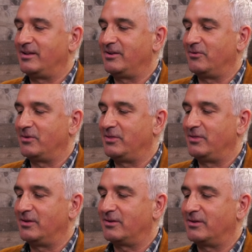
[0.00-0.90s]
you know, in
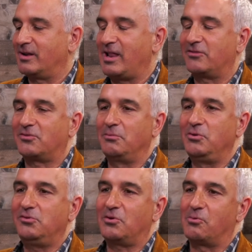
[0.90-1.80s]
the in the classical
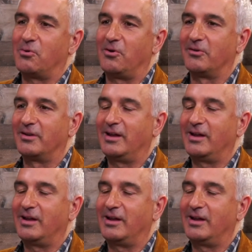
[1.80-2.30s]
music world.